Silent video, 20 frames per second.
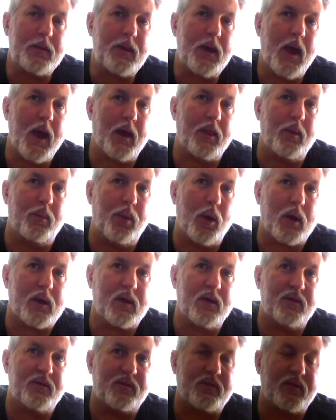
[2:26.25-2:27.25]
Yeah, the book
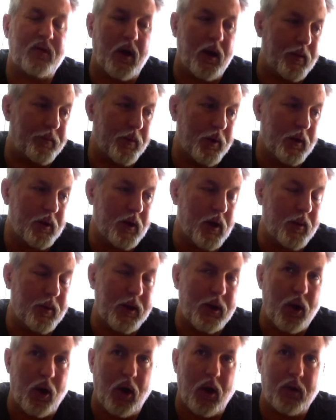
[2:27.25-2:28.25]
is going
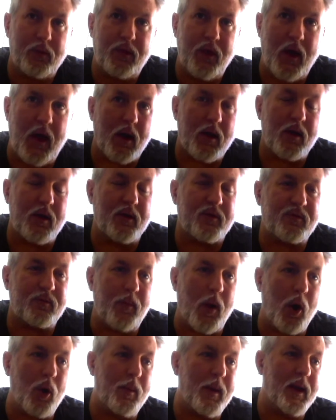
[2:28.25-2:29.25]
to be called The
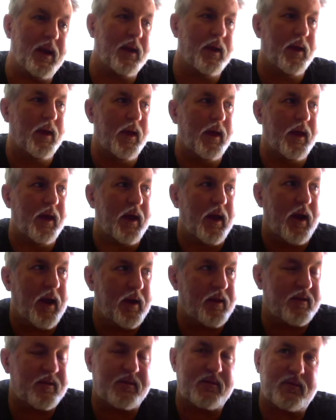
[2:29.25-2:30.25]
Ecomodernist Moment.